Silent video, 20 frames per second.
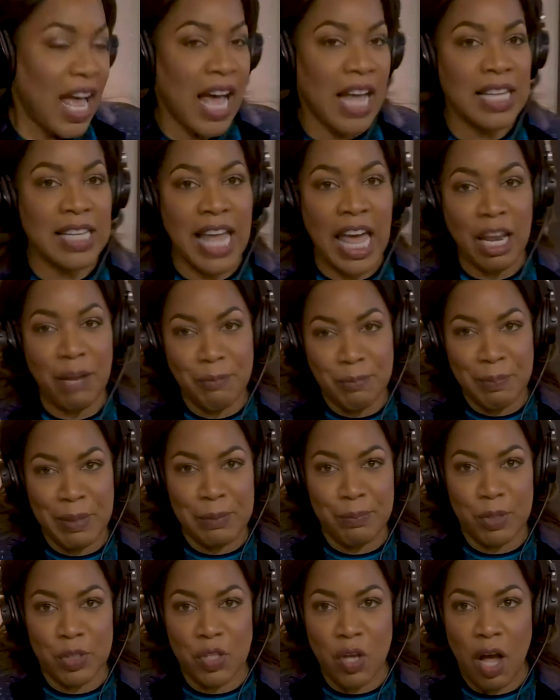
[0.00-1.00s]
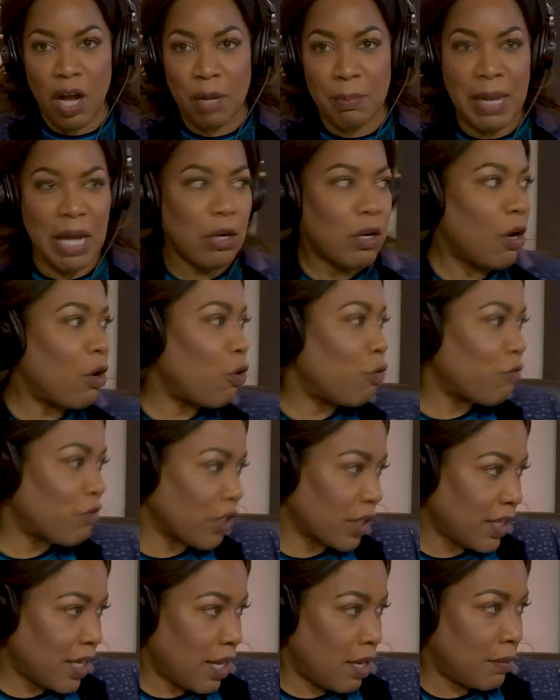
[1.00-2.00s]
A lot of people talk about
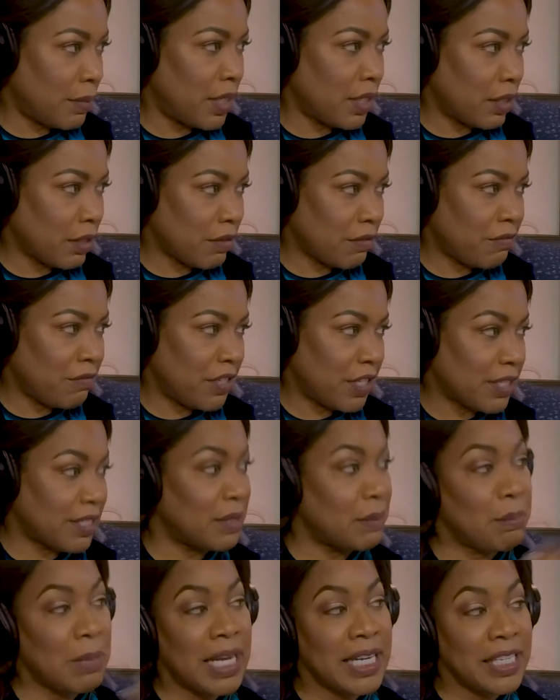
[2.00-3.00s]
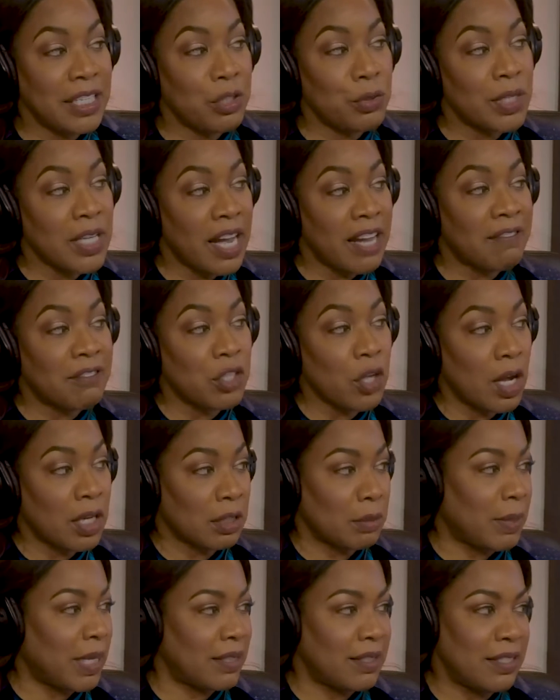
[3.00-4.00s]
overcoming your fears. And Betty, you and I have talked
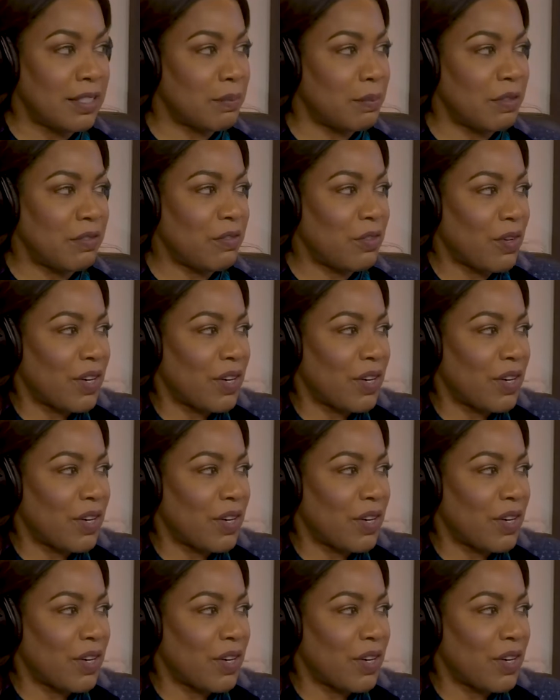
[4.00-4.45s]
about this before.